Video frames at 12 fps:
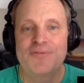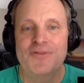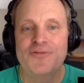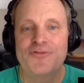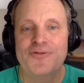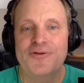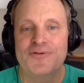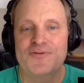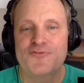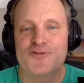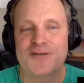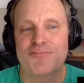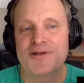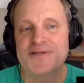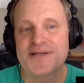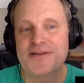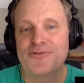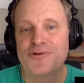that for someone to
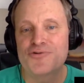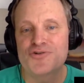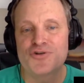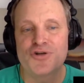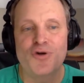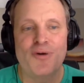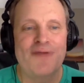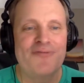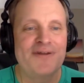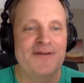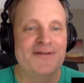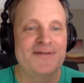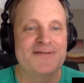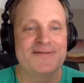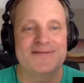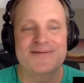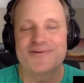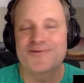say that there's no
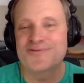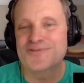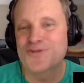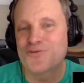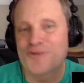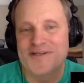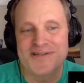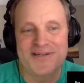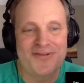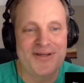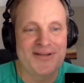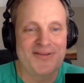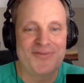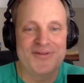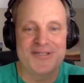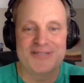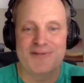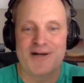evidence, there's no reason to think that
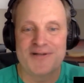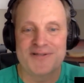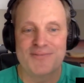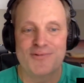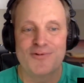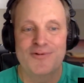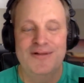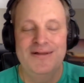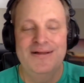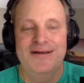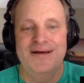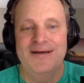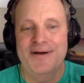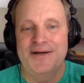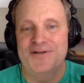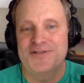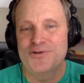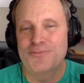this is possible,
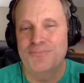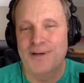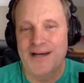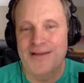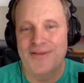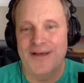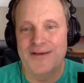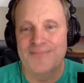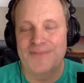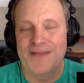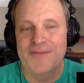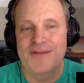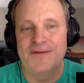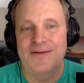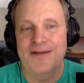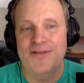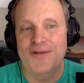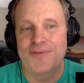I just don't buy that. And
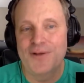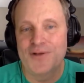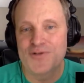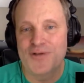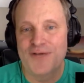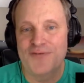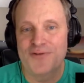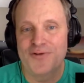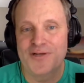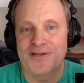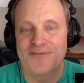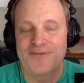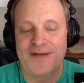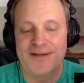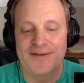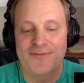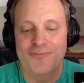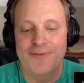then I think we also have to look at the
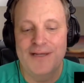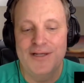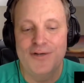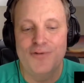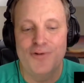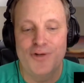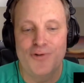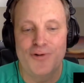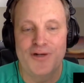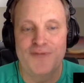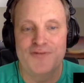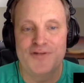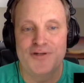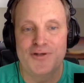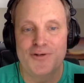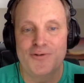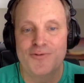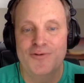fact that we don't know enough to
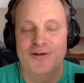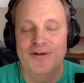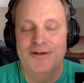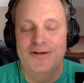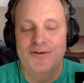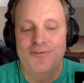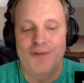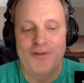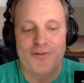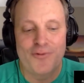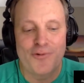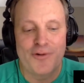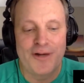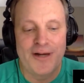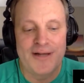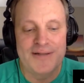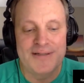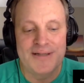know whether or
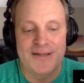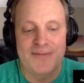not